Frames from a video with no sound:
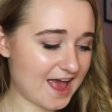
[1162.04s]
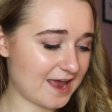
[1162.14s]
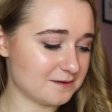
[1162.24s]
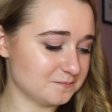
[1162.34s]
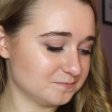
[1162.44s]

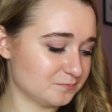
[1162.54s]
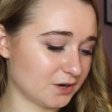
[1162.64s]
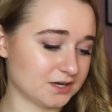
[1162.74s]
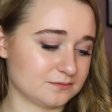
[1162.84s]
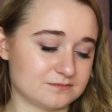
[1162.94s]
Um,
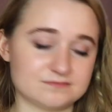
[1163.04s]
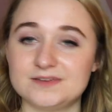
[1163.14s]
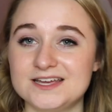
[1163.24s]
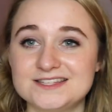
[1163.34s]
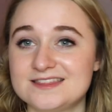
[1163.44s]
but
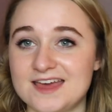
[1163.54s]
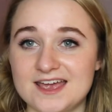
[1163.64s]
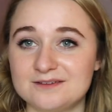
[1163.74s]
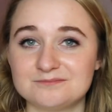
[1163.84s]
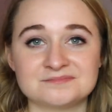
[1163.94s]
it's a
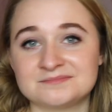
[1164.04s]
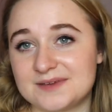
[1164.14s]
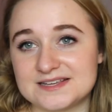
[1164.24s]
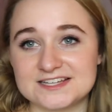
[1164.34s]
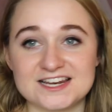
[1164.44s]
thing.
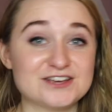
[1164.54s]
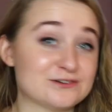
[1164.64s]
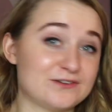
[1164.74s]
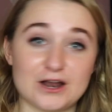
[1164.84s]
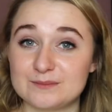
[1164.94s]
Basically, you
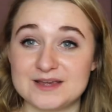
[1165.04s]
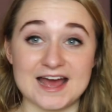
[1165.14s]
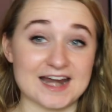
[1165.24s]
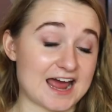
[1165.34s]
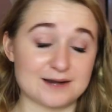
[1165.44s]
can follow me
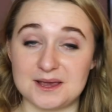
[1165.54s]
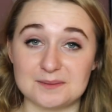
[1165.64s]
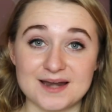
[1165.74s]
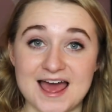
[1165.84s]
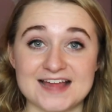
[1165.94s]
at
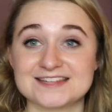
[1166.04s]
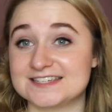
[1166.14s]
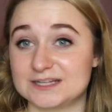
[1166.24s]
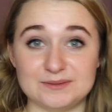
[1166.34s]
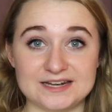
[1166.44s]
AnnaMae Plans.
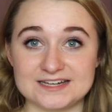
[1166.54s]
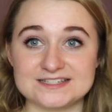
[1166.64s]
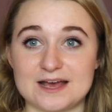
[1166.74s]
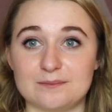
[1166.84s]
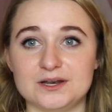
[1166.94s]
It'll be
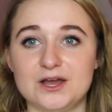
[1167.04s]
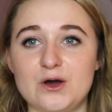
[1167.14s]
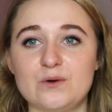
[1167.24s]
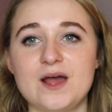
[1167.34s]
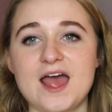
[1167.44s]
linked down
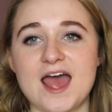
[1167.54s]
below.